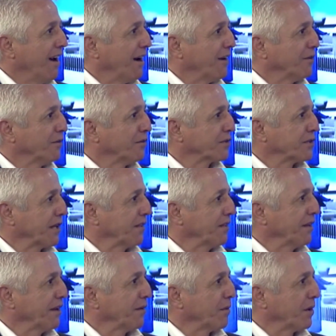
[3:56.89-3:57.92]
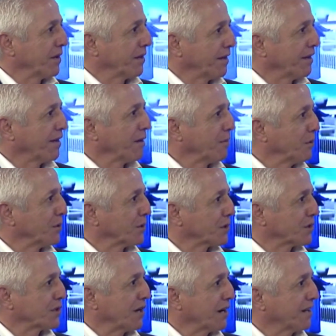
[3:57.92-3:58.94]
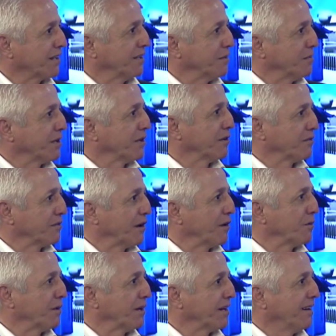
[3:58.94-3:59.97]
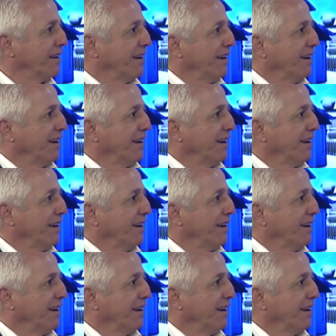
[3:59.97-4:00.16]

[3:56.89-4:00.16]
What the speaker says: and all of a sudden there they were stuck in the middle of nowhere,